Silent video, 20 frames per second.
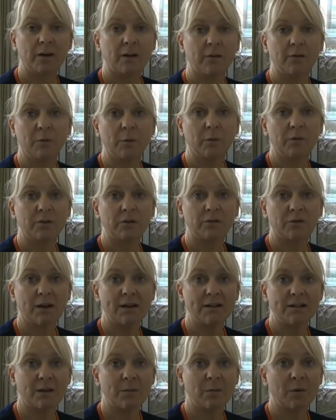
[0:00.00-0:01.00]
if you want to
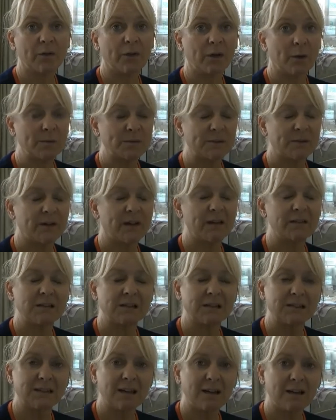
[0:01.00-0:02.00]
write down what the
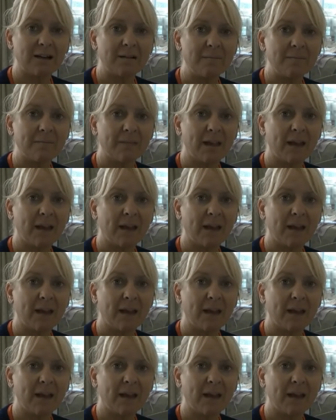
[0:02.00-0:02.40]
observations are,